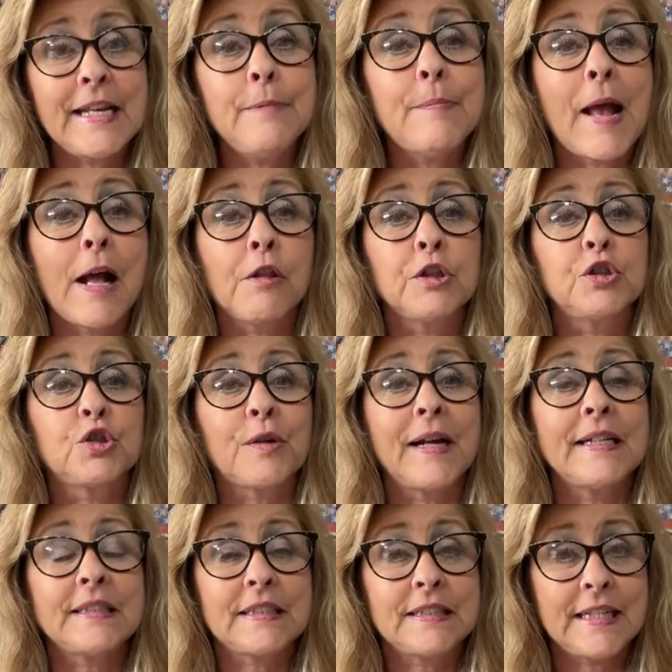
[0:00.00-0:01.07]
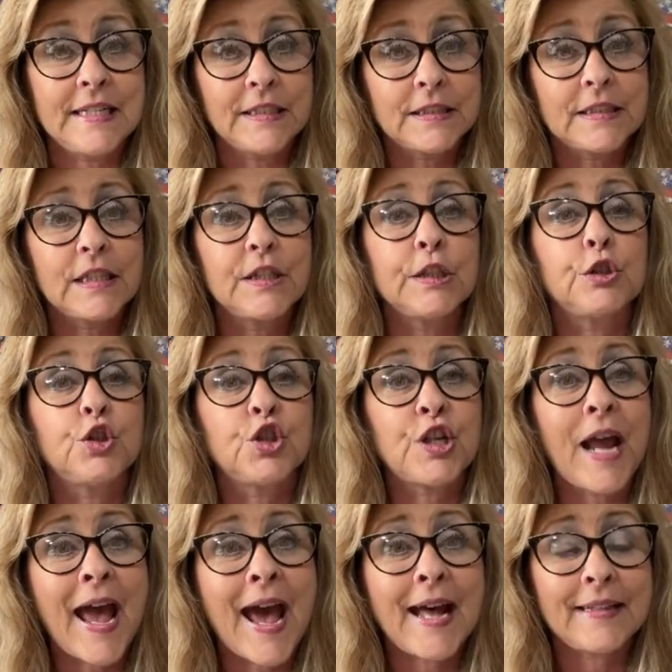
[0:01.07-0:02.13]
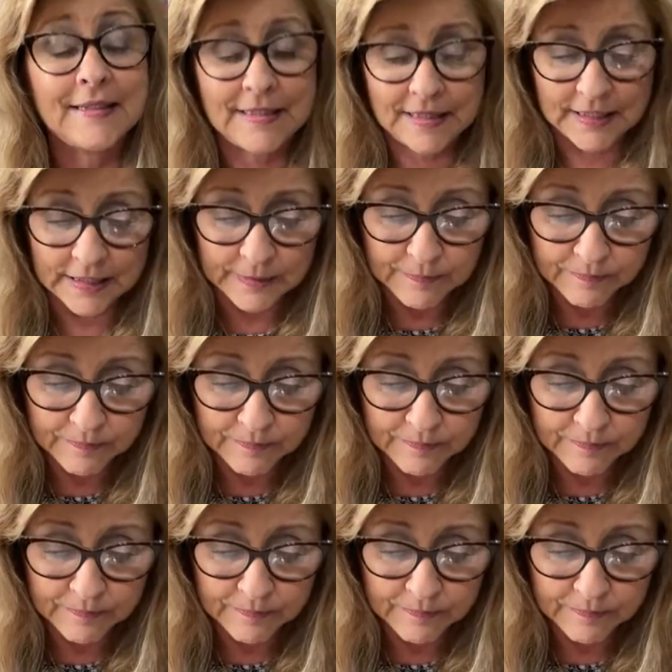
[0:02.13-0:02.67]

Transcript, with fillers: email address into the chat.